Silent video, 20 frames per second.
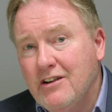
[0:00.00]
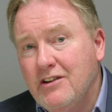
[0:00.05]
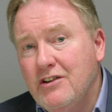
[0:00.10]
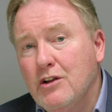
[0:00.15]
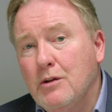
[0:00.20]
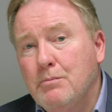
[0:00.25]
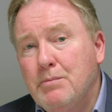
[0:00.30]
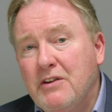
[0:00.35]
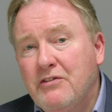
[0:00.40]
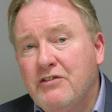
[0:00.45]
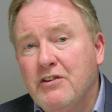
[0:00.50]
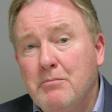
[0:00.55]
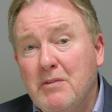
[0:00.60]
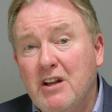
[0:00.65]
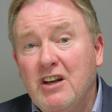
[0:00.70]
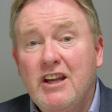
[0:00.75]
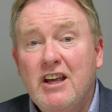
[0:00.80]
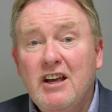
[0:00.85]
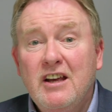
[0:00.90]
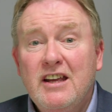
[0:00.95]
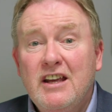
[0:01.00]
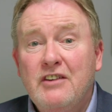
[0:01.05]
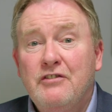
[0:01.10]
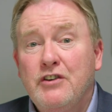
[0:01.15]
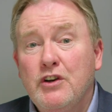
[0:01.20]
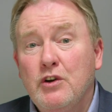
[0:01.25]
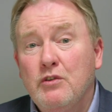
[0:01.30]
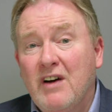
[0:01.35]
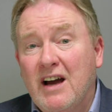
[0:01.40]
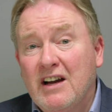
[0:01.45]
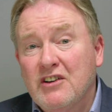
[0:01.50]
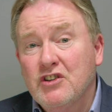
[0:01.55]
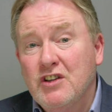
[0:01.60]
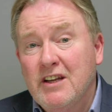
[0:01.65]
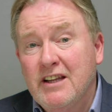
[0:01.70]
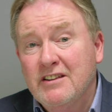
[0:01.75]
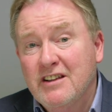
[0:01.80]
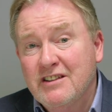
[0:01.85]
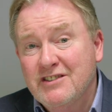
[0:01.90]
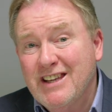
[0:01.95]
You'll be familiar if you've
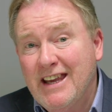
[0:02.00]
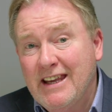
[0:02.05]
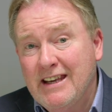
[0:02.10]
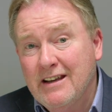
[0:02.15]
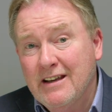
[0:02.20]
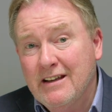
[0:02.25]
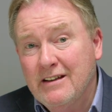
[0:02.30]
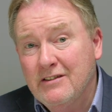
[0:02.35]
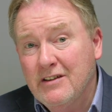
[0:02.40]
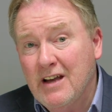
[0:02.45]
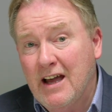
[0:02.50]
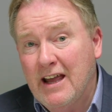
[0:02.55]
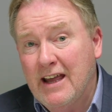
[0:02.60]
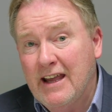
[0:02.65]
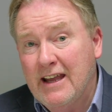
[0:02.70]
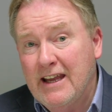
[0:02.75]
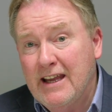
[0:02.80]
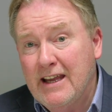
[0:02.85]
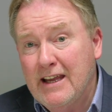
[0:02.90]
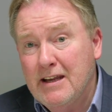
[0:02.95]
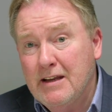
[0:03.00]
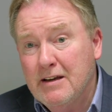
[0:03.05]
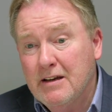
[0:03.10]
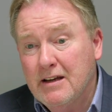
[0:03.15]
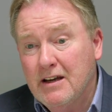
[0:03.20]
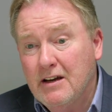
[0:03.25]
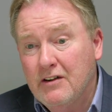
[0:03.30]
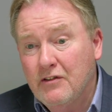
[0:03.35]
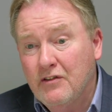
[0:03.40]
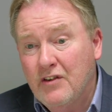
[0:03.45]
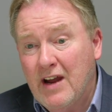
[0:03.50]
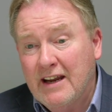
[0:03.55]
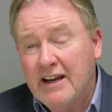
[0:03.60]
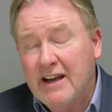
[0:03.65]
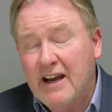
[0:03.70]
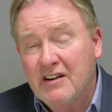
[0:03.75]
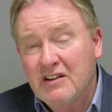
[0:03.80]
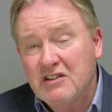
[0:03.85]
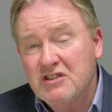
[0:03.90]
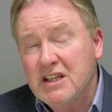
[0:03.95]
actually undertaken a rent
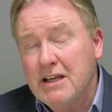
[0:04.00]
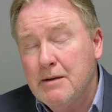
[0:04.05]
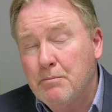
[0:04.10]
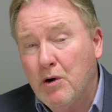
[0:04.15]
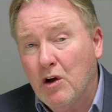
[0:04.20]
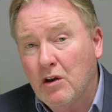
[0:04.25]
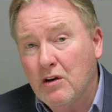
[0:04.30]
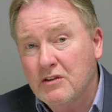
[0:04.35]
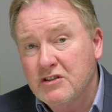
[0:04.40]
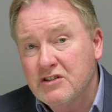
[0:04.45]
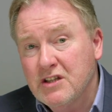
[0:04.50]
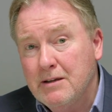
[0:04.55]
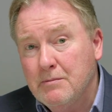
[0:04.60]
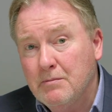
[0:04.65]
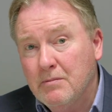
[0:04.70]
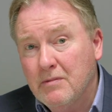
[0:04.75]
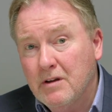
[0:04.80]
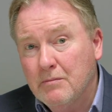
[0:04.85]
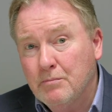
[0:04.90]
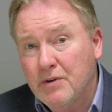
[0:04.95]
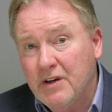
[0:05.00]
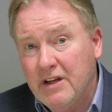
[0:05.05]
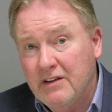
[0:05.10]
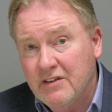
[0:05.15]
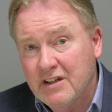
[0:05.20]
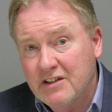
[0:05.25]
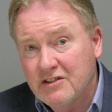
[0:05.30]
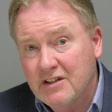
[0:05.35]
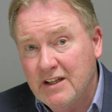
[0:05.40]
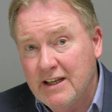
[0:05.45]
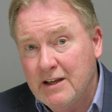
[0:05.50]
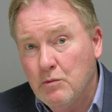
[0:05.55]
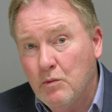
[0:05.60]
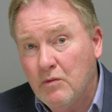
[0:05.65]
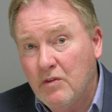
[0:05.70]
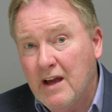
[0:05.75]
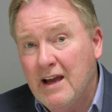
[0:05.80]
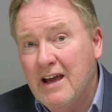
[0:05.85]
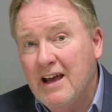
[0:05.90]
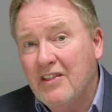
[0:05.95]
guarantee policy previously
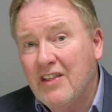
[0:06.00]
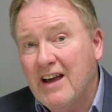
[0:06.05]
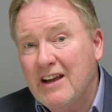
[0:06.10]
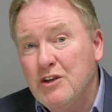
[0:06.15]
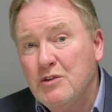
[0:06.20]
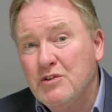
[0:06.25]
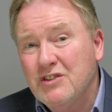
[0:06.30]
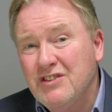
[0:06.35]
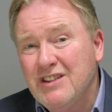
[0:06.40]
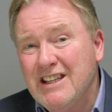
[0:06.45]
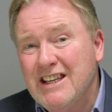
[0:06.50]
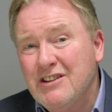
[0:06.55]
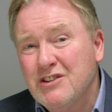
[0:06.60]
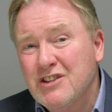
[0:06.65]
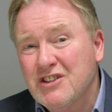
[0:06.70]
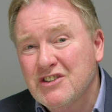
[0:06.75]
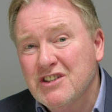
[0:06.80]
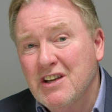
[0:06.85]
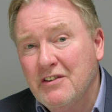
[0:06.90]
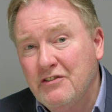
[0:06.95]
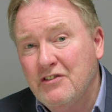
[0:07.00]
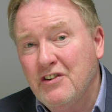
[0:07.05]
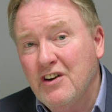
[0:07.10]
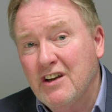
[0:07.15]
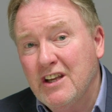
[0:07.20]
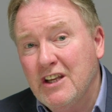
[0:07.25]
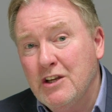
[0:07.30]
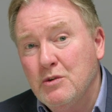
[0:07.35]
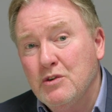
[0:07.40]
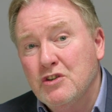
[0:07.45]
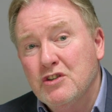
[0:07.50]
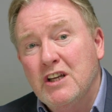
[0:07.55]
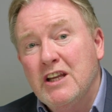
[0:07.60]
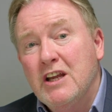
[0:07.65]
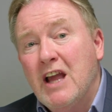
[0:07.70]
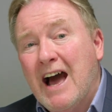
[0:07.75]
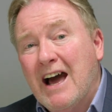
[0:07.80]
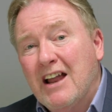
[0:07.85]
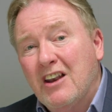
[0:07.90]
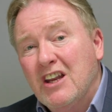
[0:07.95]
that you would need to suffer
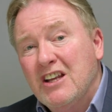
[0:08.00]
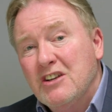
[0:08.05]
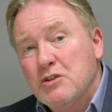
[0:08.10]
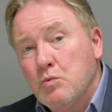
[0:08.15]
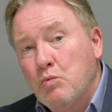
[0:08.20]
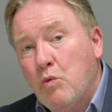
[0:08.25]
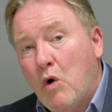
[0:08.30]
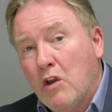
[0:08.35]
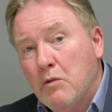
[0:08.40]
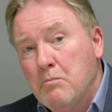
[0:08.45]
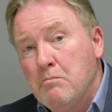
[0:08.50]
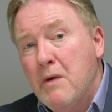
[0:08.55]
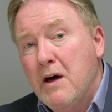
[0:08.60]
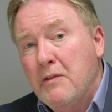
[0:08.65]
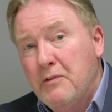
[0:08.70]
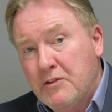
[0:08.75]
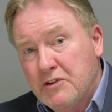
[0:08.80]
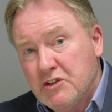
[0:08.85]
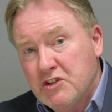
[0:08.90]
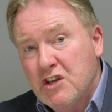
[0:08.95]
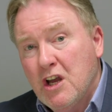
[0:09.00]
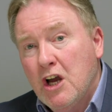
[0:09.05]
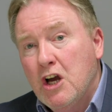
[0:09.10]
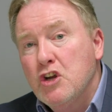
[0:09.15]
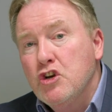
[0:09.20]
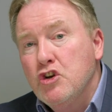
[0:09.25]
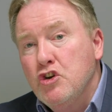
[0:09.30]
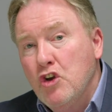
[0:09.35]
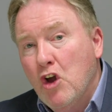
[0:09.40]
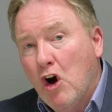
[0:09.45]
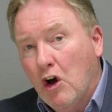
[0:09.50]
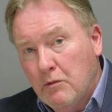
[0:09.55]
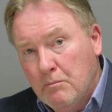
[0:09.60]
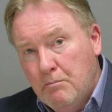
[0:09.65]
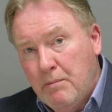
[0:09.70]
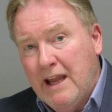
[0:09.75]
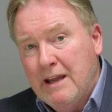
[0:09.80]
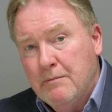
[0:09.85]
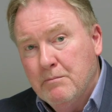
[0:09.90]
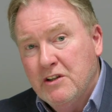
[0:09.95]
usually at least one month's
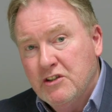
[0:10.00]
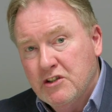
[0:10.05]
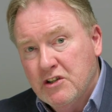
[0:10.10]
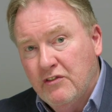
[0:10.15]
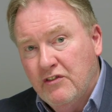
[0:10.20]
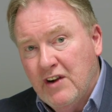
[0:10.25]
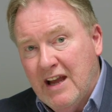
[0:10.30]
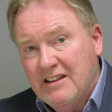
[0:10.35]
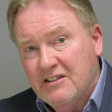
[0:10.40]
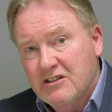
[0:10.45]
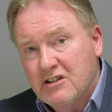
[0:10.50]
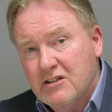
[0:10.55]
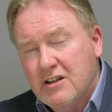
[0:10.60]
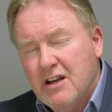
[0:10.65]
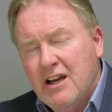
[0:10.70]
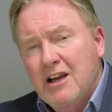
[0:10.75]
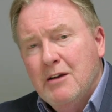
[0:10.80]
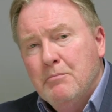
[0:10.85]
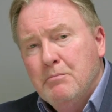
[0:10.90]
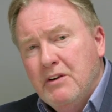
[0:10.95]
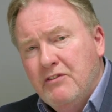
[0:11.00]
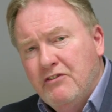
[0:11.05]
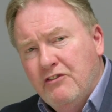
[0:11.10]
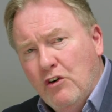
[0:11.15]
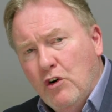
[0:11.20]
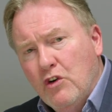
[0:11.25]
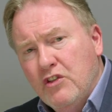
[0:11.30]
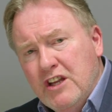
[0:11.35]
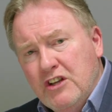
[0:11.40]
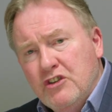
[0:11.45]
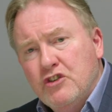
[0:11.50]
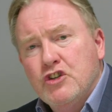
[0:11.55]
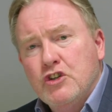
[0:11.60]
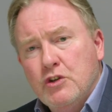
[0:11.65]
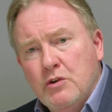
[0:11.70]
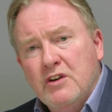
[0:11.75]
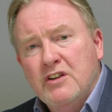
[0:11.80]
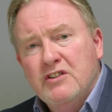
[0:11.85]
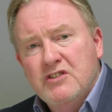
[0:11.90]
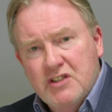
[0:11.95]
non-payment of rent before the
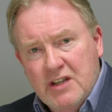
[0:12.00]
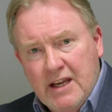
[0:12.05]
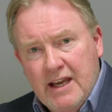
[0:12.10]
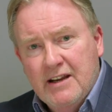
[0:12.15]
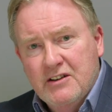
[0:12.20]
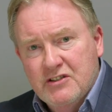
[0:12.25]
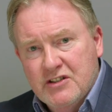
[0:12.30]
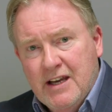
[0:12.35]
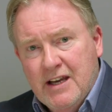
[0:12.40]
insurance kicks